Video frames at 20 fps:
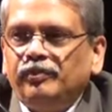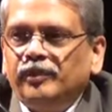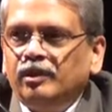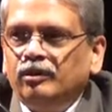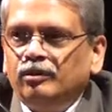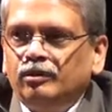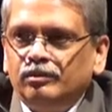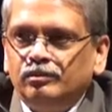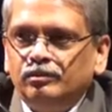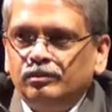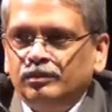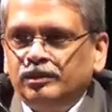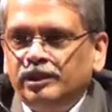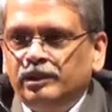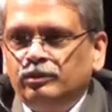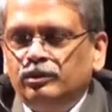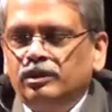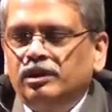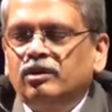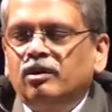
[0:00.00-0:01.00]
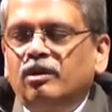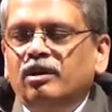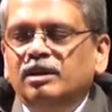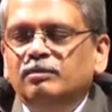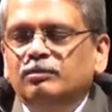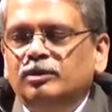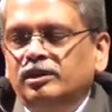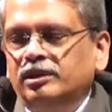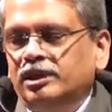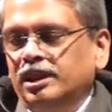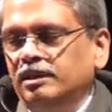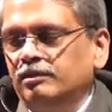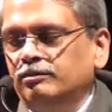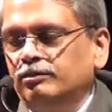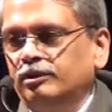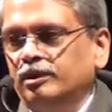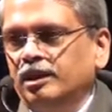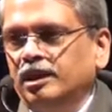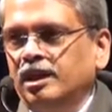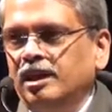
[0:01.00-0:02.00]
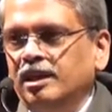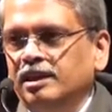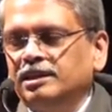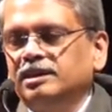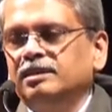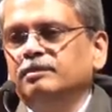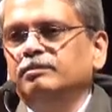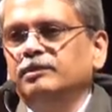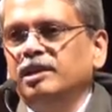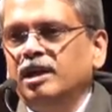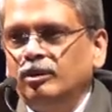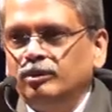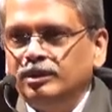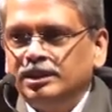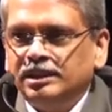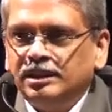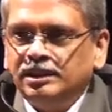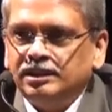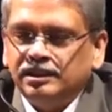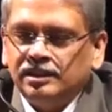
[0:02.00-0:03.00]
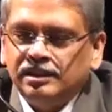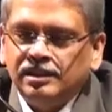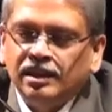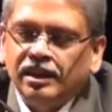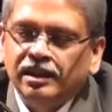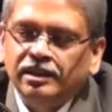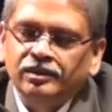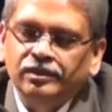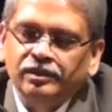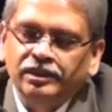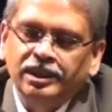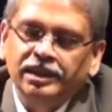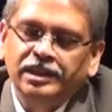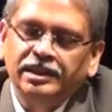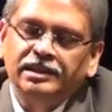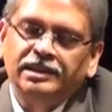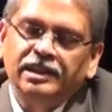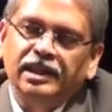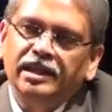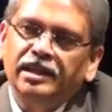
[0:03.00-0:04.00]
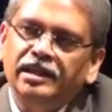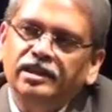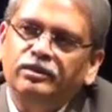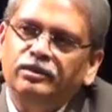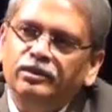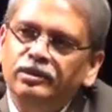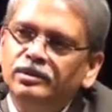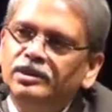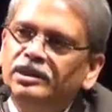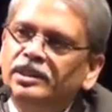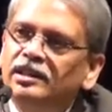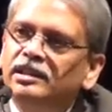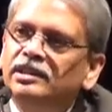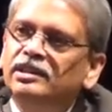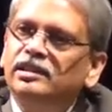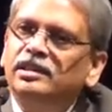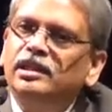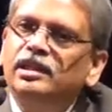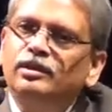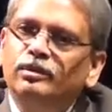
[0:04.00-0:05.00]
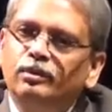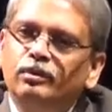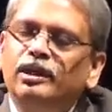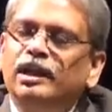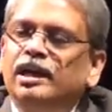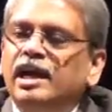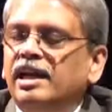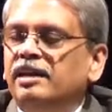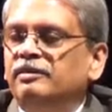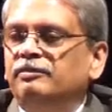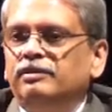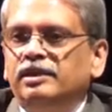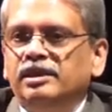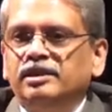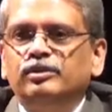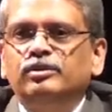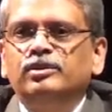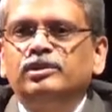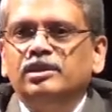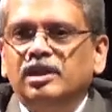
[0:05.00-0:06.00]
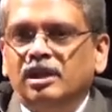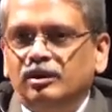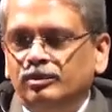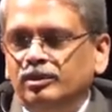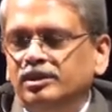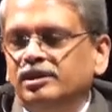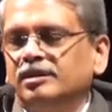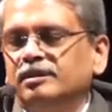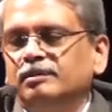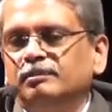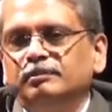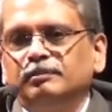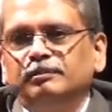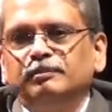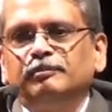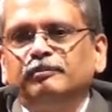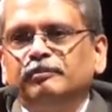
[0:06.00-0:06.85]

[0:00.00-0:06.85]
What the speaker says: You know, they would call him on telephone and ask him doubts, etc. And so he decided to use the internet to clarify those doubts.